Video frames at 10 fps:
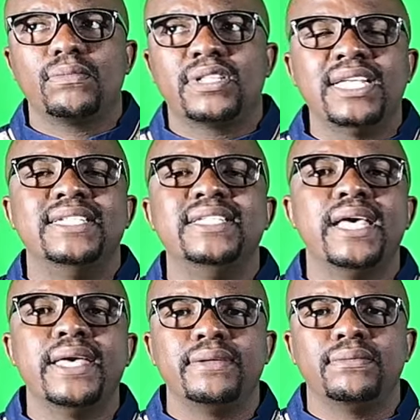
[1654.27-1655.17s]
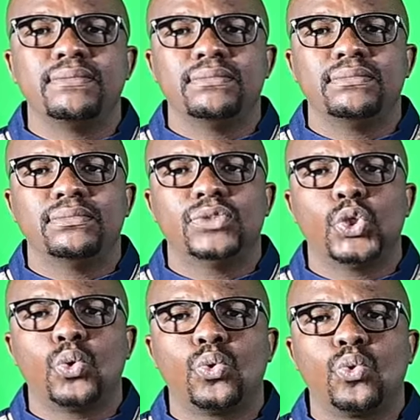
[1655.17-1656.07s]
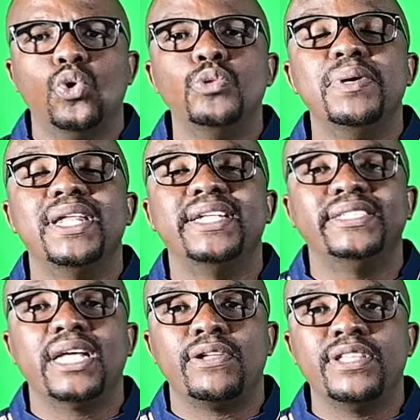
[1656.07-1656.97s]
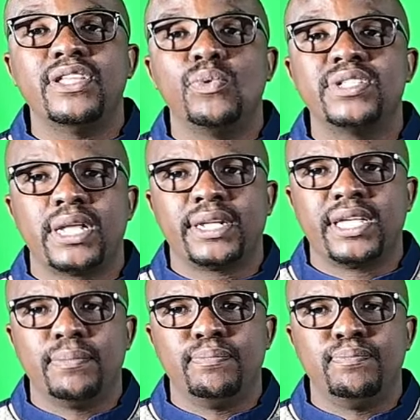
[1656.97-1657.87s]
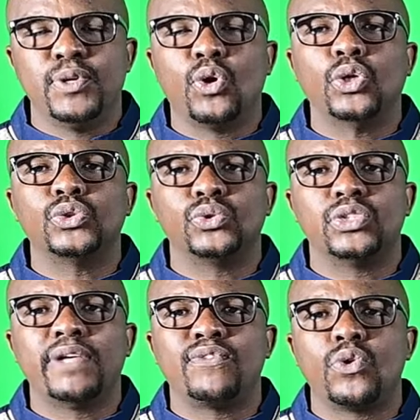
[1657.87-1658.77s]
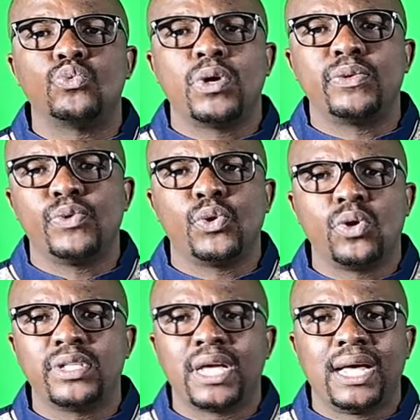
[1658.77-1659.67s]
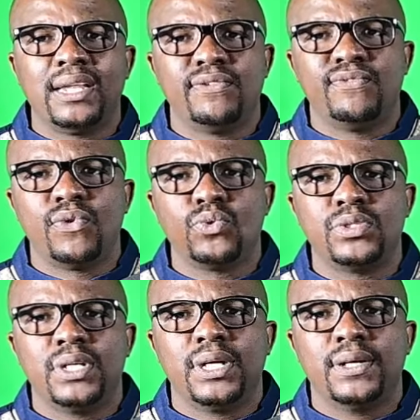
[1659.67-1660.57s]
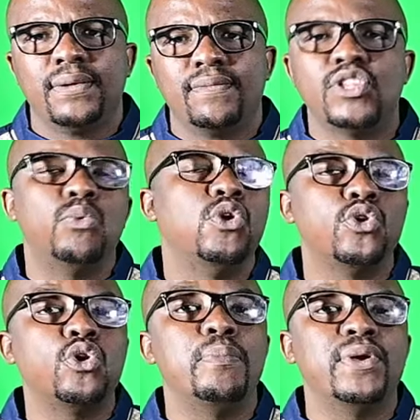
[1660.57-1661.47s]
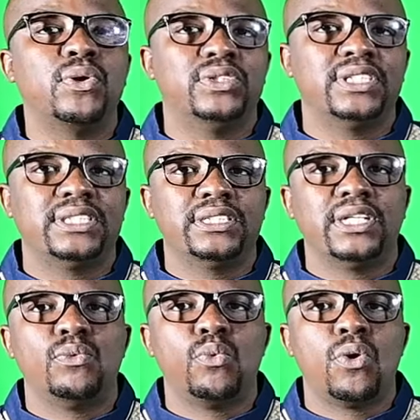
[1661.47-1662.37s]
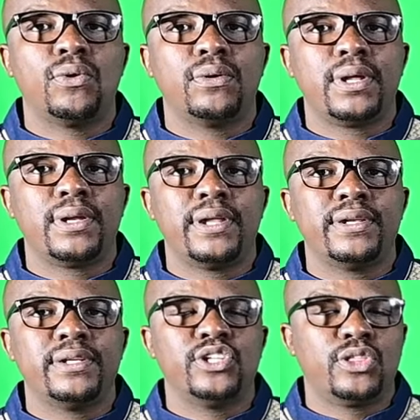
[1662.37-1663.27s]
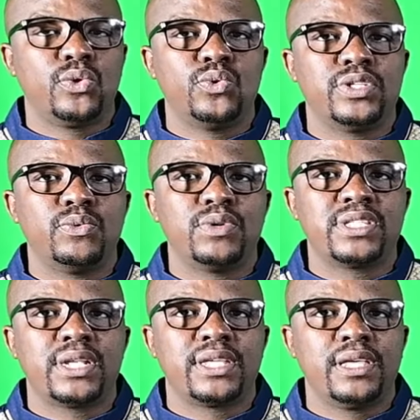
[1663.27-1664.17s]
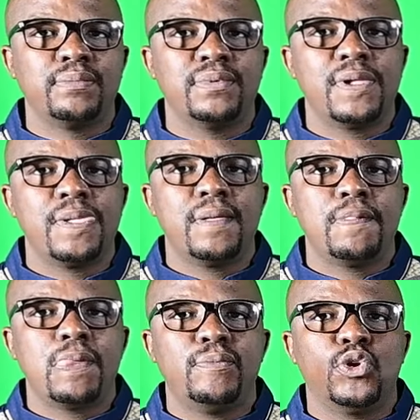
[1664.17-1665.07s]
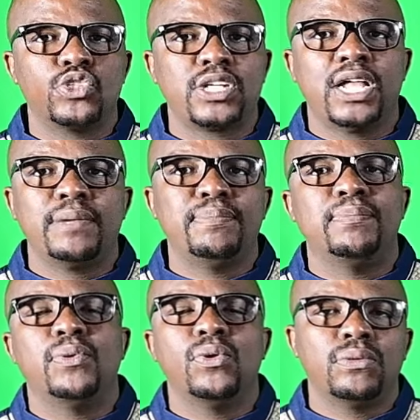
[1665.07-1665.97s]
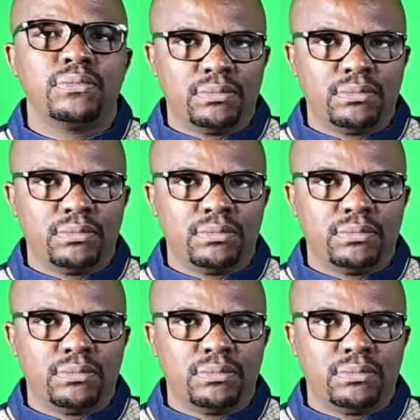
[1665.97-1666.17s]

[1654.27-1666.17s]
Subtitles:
the DA could be regional in the Western Cape because they've got what we call the colored vote. They will not be contested and won and dethroned in Western Cape because colored people